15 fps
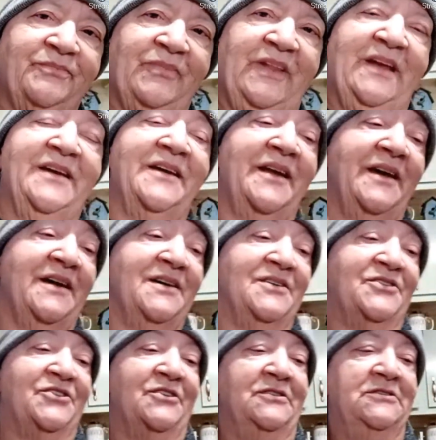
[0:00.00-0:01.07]
it
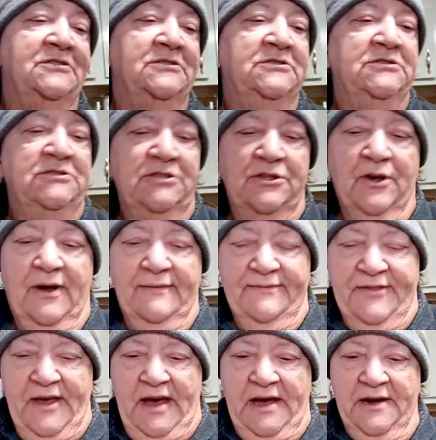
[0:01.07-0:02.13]
is. You have
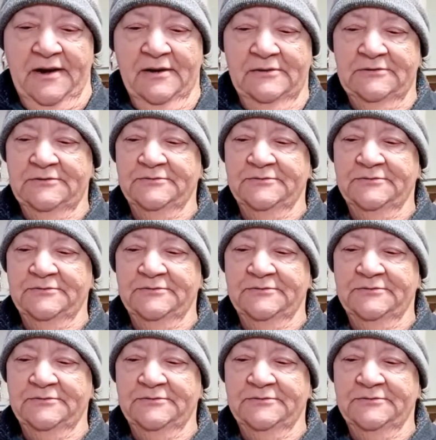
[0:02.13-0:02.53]
that.